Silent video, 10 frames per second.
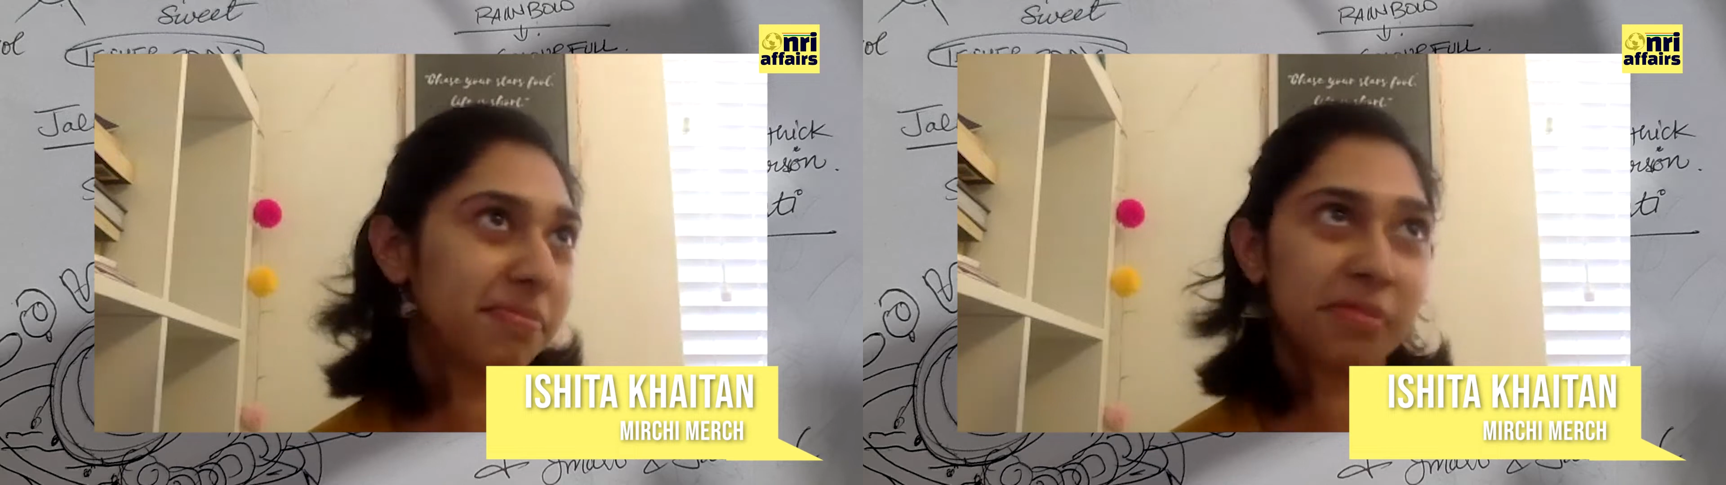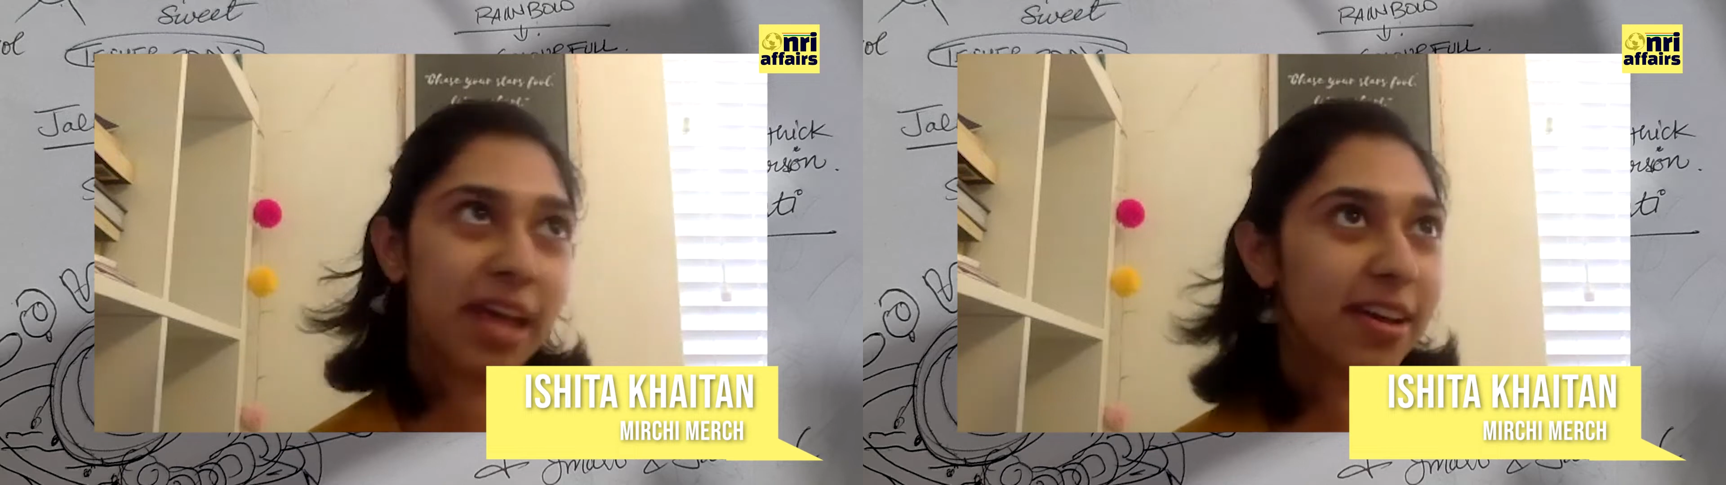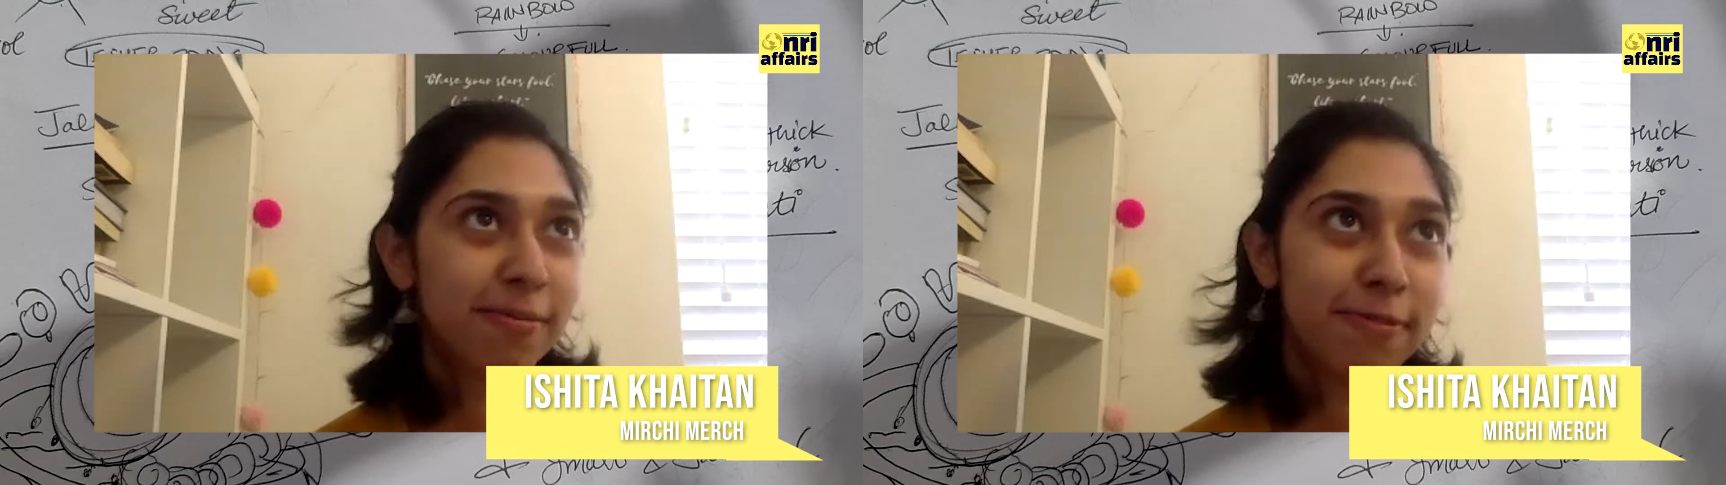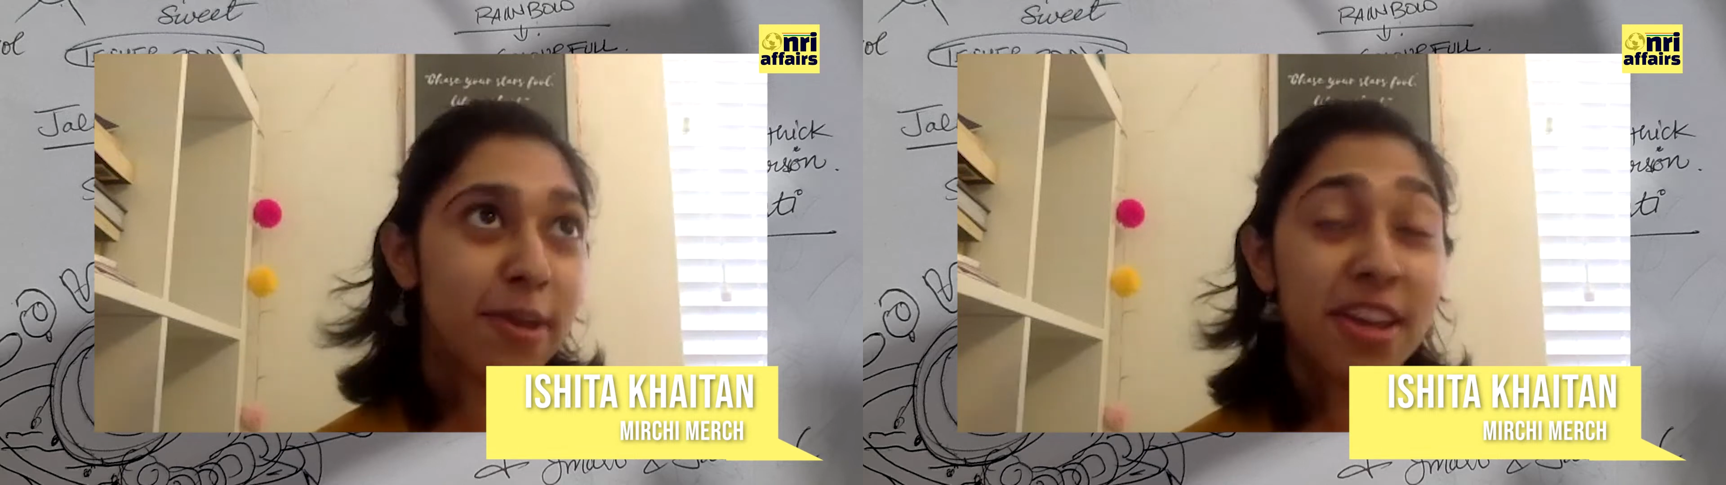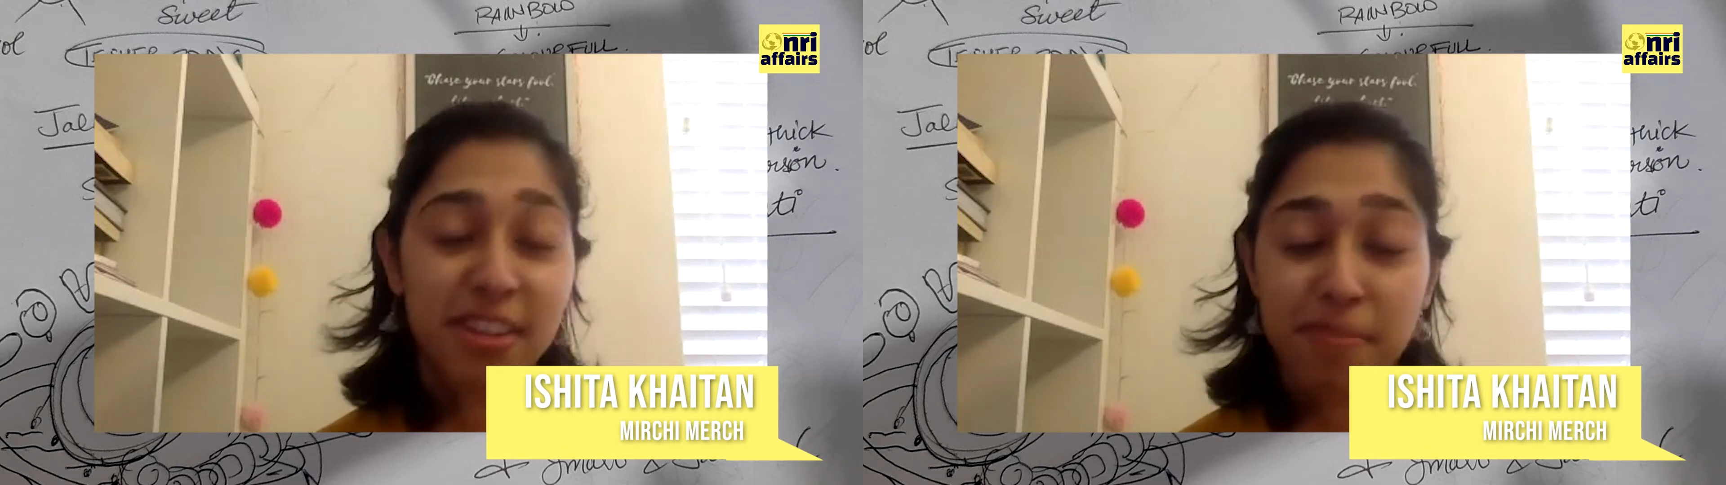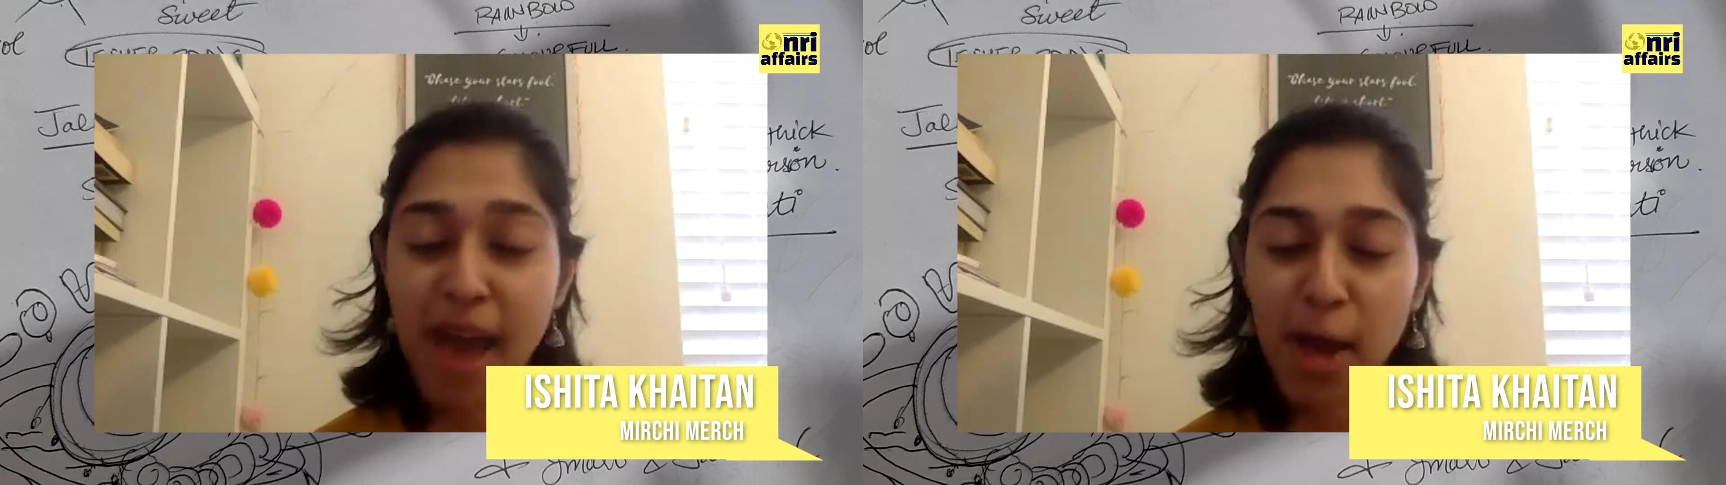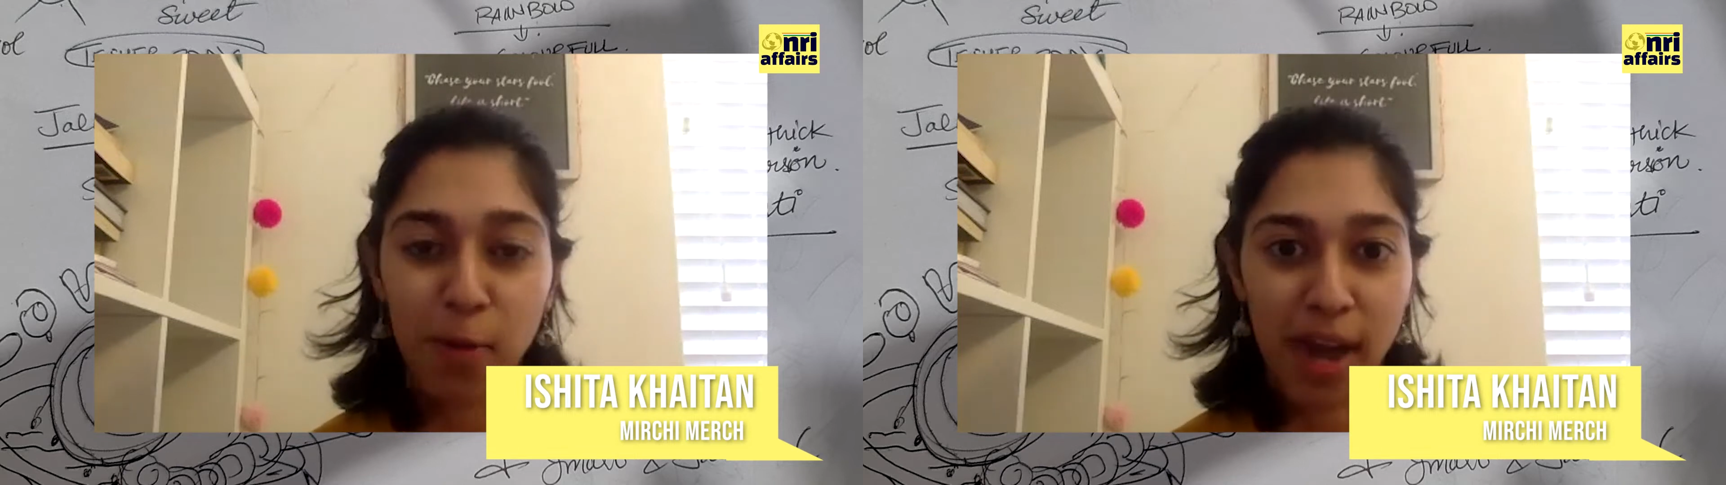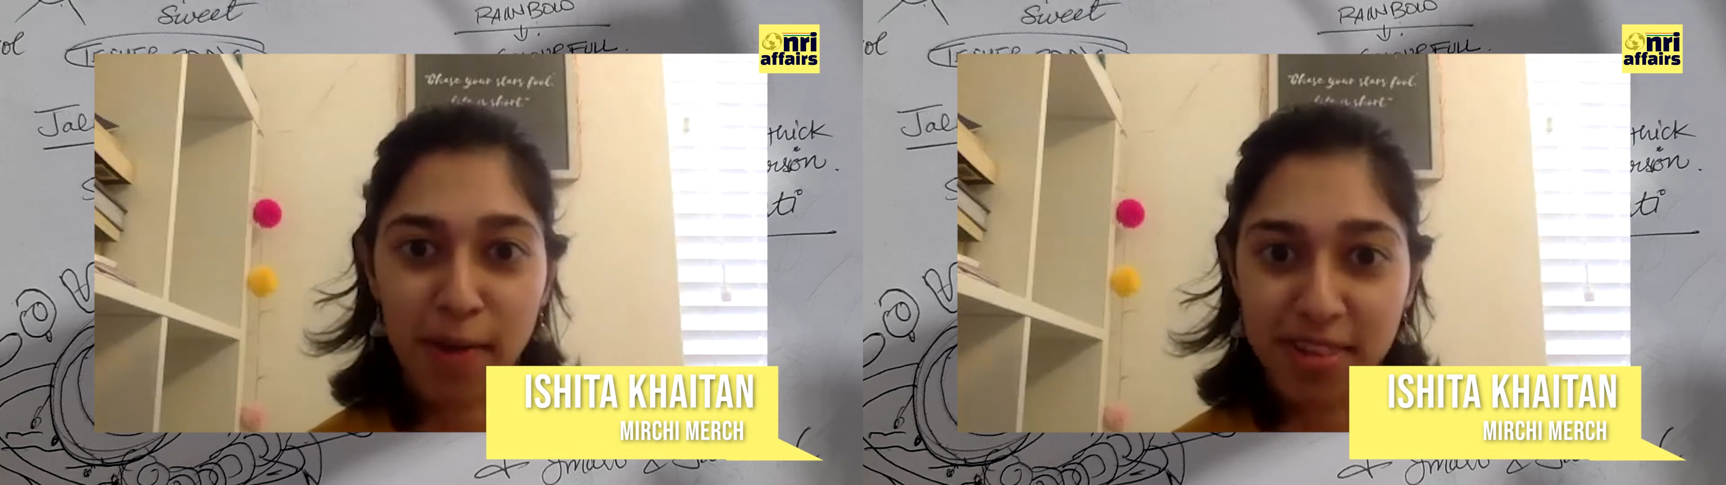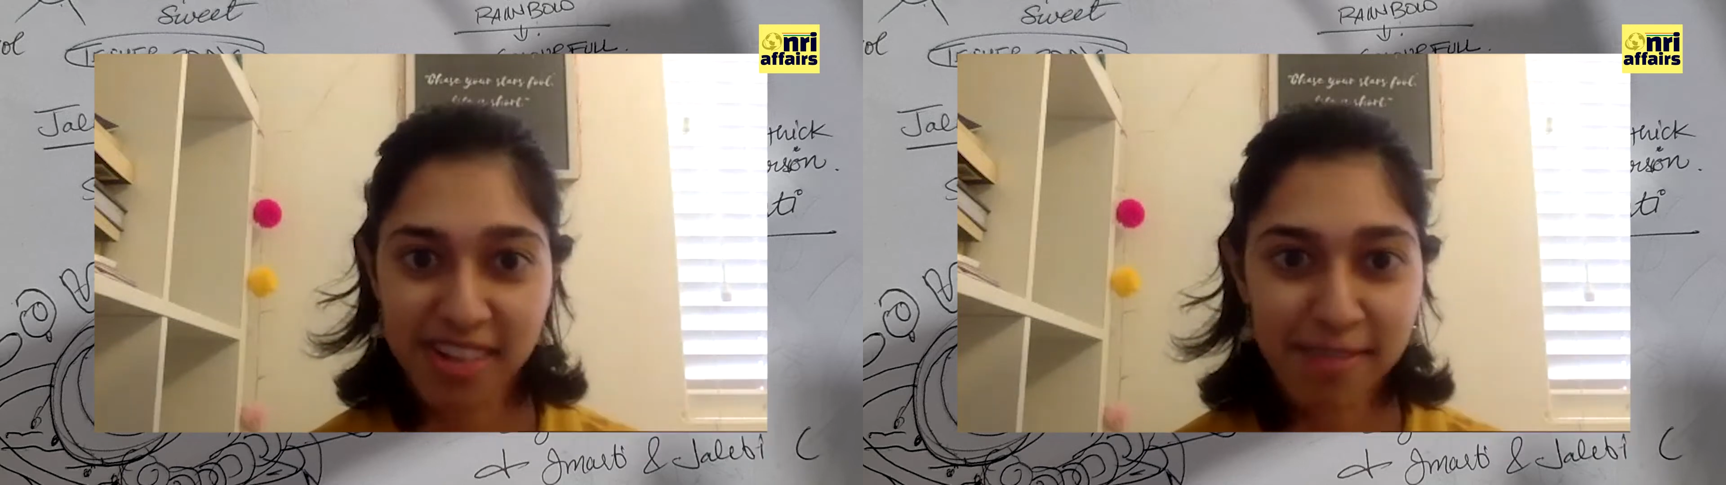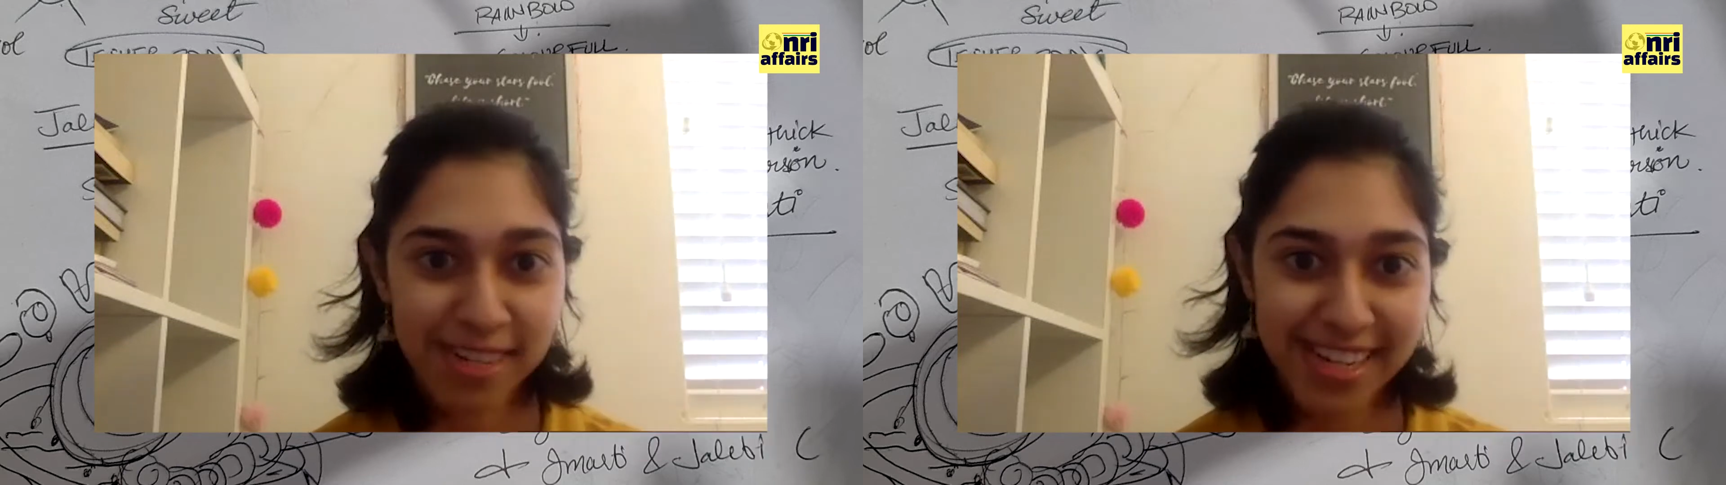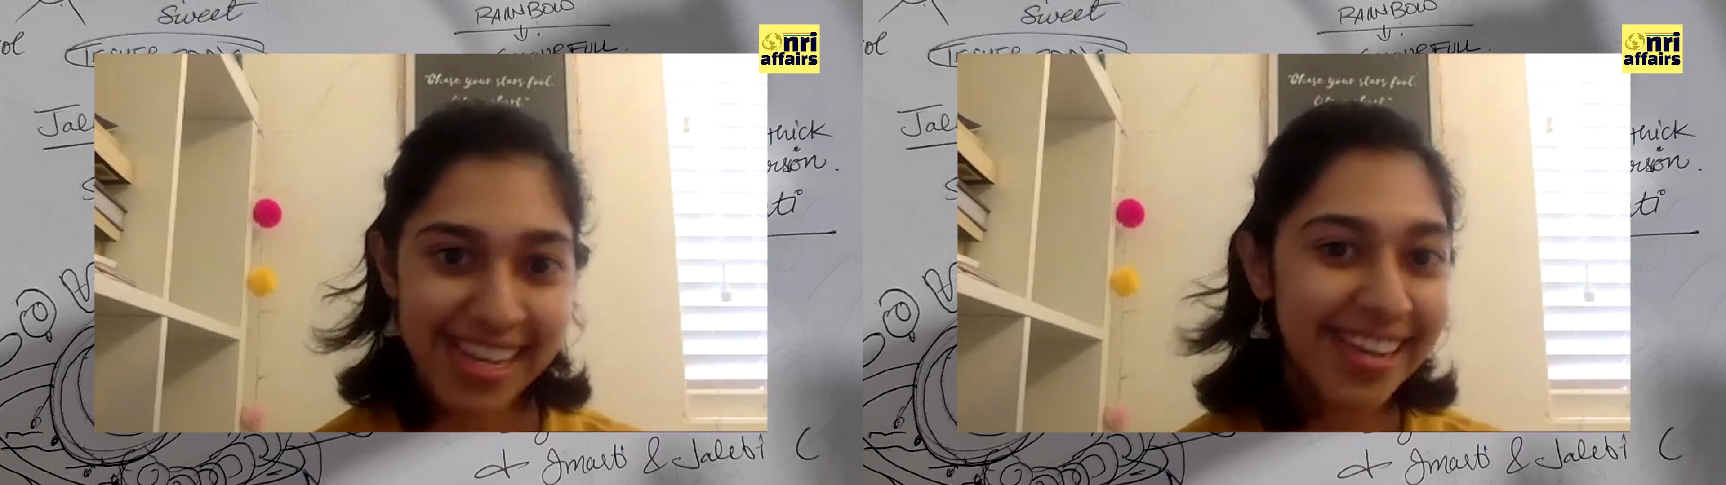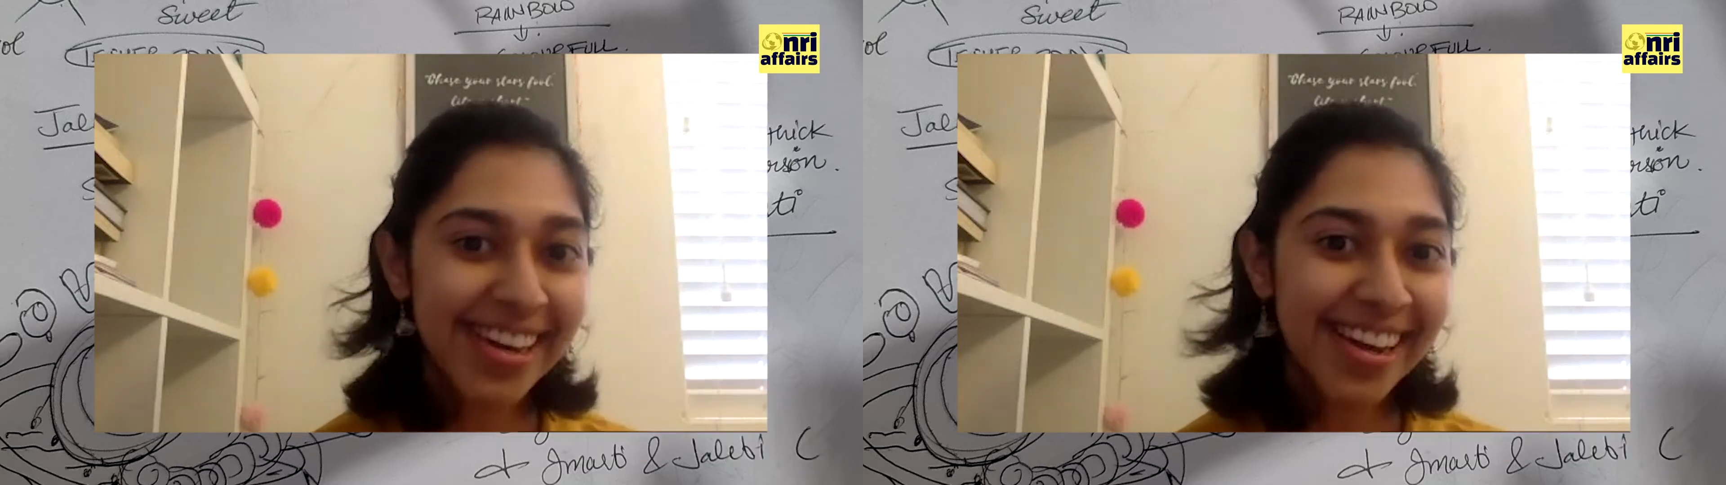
like a few years back when I was 17.